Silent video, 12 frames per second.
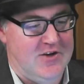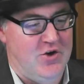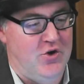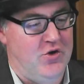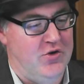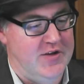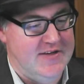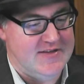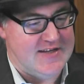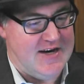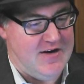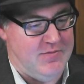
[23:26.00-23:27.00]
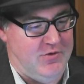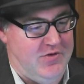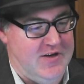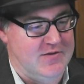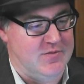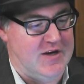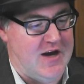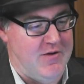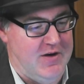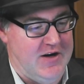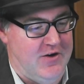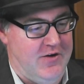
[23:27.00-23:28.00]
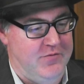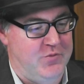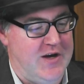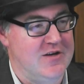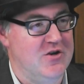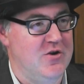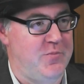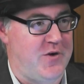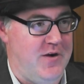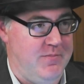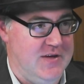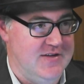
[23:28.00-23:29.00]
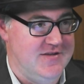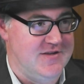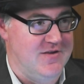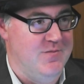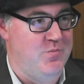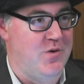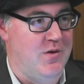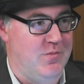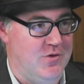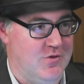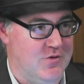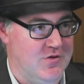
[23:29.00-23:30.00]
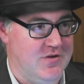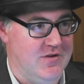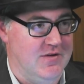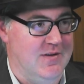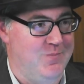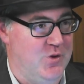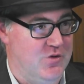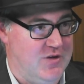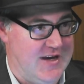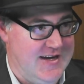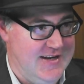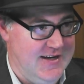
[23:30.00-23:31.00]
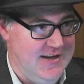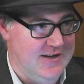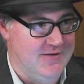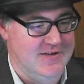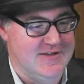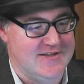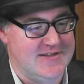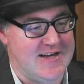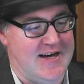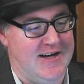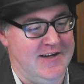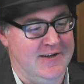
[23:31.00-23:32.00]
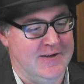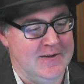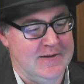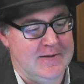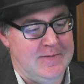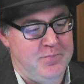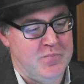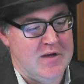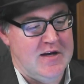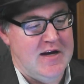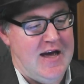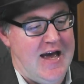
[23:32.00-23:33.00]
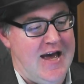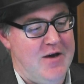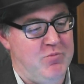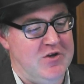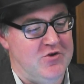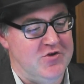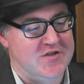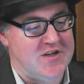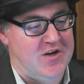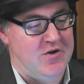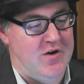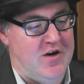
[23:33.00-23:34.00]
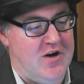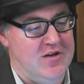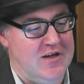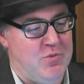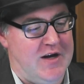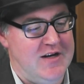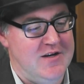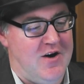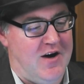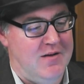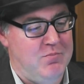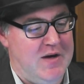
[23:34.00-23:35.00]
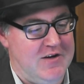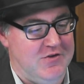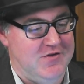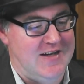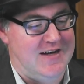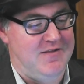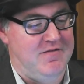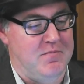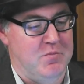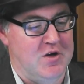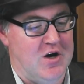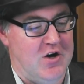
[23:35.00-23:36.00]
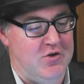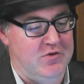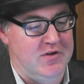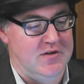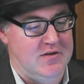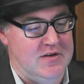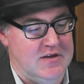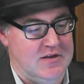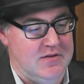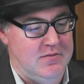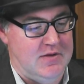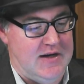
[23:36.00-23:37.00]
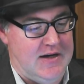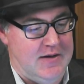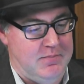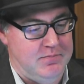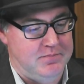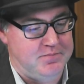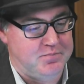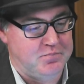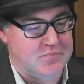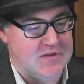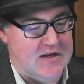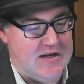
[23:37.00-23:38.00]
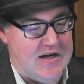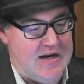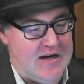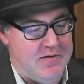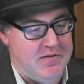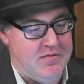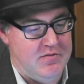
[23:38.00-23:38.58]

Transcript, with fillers: All these terrible things were going on. We had new prime minister in Bob Hawke and Paul Keating, sure. who had just started. And we'd also only won nine medals, none of them gold, at the um, uh,